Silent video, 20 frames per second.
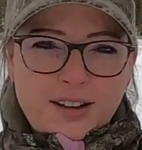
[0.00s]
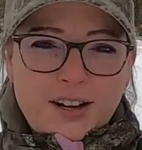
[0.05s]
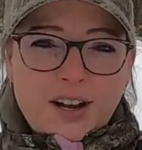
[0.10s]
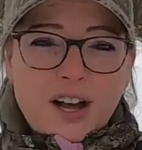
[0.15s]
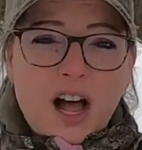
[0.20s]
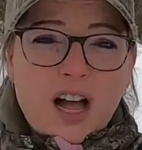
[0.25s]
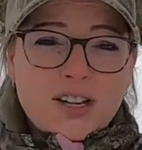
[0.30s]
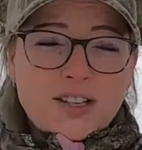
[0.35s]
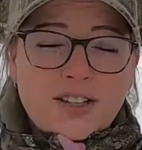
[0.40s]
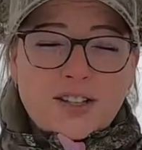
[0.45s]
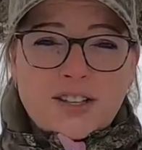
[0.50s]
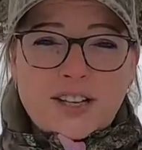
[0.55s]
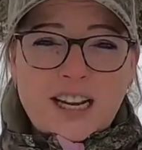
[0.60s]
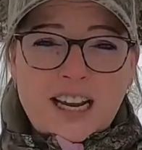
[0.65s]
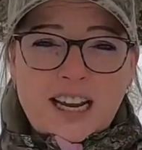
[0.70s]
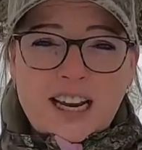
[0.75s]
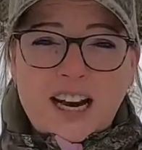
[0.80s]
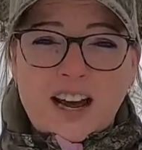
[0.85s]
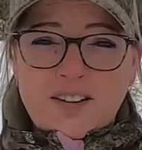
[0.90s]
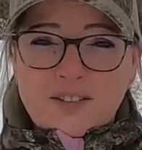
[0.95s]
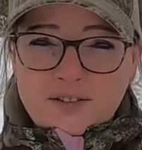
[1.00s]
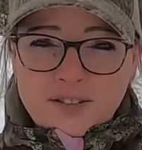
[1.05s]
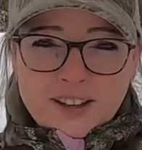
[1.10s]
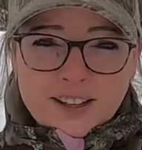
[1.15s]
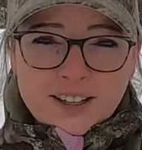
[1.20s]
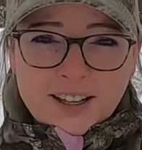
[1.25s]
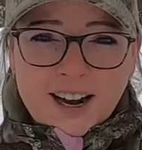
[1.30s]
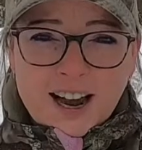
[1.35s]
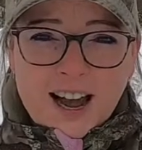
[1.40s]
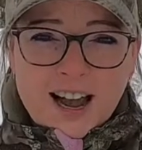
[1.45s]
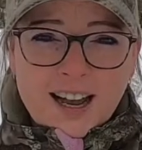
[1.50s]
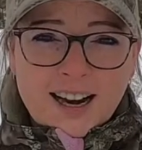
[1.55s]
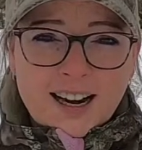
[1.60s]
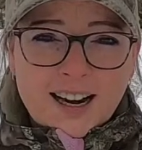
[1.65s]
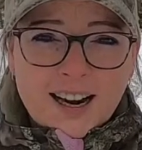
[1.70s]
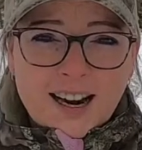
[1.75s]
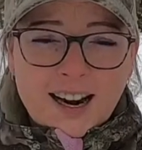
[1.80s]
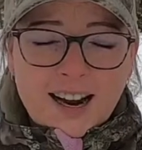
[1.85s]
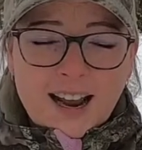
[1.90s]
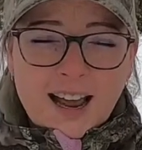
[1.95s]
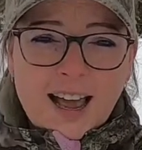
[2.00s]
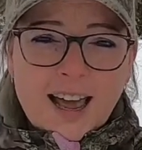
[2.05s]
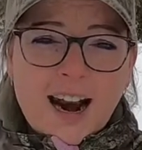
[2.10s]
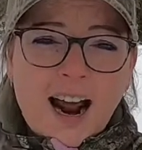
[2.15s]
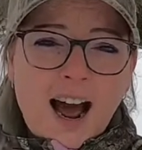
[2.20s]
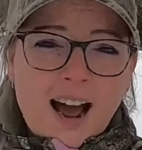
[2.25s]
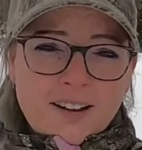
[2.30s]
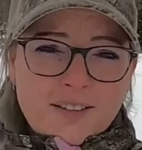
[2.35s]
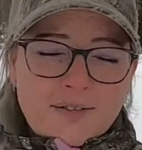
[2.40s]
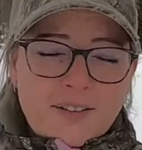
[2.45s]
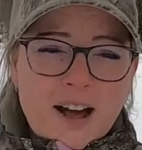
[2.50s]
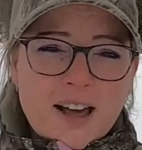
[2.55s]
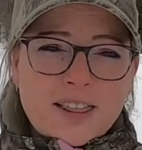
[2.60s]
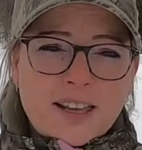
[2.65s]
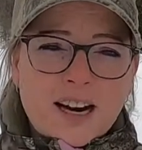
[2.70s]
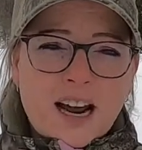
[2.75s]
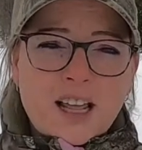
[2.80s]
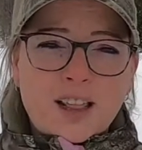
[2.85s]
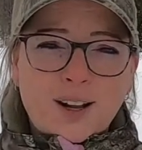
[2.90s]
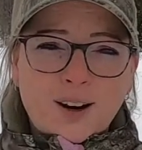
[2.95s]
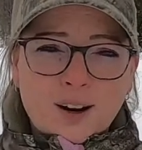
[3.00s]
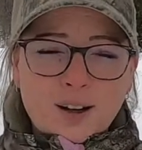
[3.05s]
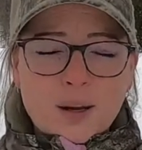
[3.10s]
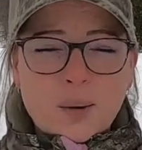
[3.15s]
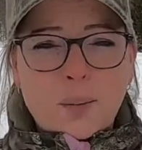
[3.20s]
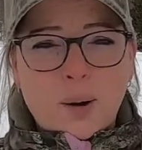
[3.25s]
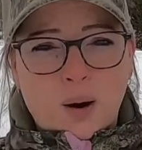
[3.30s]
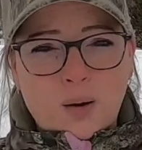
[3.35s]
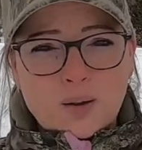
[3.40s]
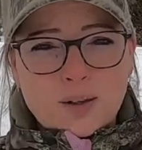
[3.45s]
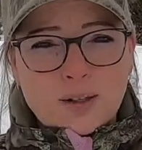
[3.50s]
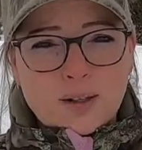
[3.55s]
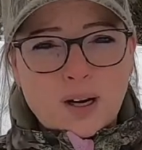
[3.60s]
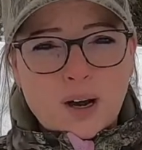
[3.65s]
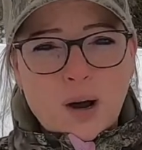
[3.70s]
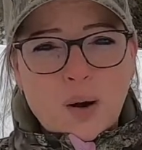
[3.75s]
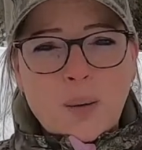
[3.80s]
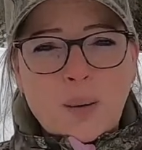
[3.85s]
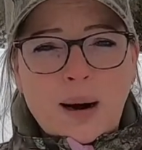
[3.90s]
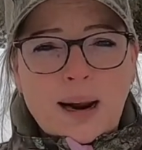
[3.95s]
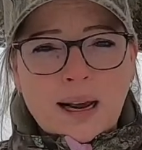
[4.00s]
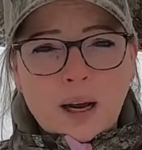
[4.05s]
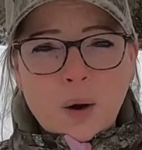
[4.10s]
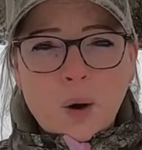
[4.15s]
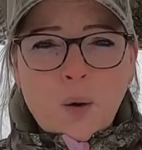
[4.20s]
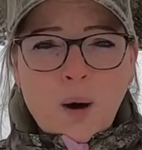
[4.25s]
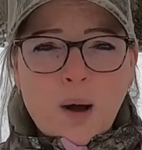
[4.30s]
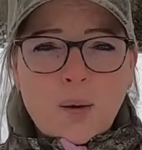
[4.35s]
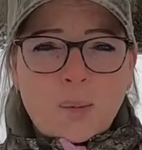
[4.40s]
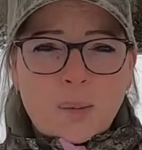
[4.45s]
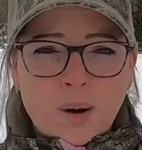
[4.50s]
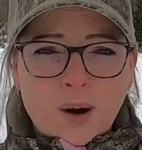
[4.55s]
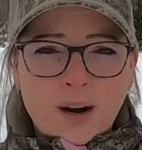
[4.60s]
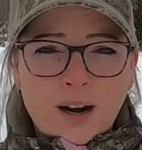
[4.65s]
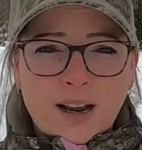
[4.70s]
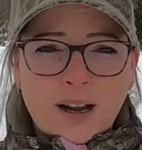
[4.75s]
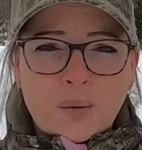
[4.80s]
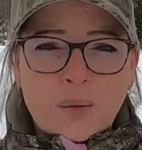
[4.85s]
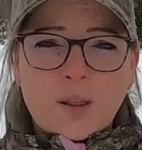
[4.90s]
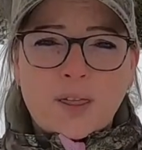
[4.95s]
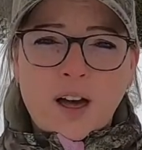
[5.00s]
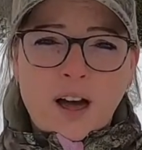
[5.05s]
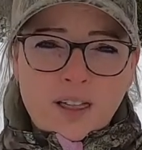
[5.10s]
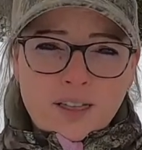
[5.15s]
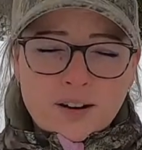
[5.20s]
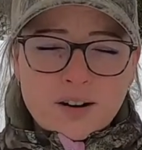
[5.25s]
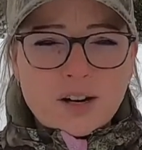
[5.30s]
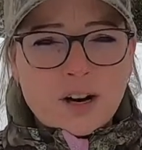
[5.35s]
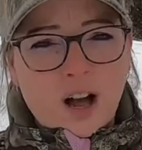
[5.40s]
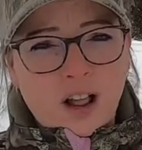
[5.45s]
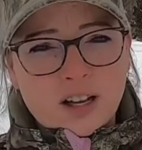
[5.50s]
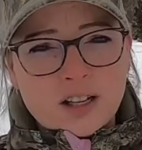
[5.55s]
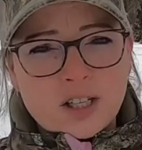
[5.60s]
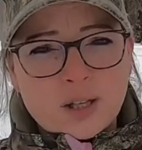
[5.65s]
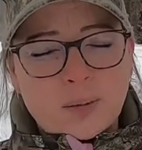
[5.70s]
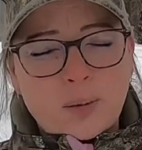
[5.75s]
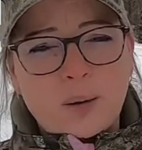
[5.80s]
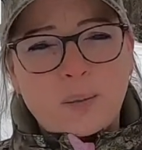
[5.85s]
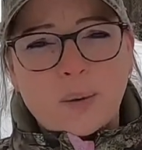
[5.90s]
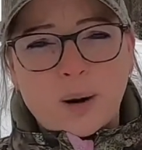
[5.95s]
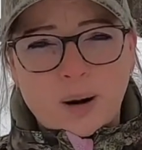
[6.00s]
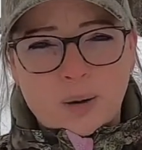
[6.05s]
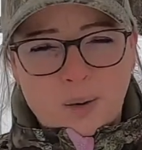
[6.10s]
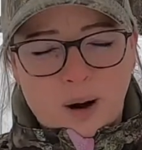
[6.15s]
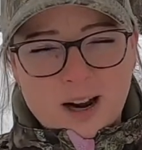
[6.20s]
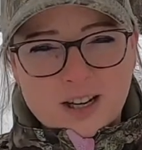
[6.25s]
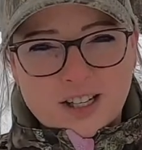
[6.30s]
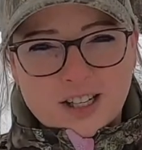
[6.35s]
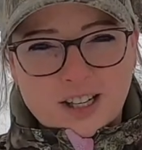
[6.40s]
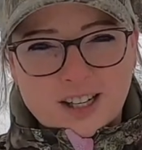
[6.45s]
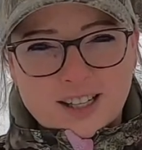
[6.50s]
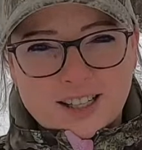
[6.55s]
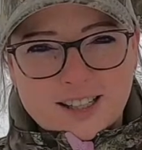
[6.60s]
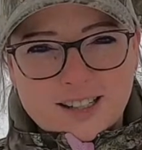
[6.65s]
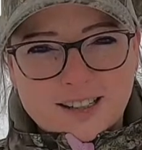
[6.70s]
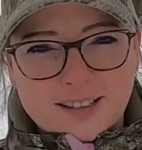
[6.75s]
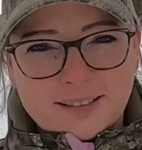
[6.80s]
You'll also need a field guide, and I find that I learn the most when I go out birding with other knowledgeable bird watchers.